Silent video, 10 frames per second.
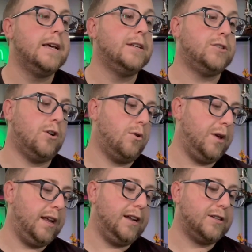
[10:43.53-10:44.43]
So
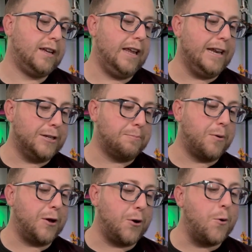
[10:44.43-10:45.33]
it is
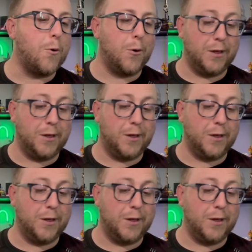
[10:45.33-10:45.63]
pretty cool.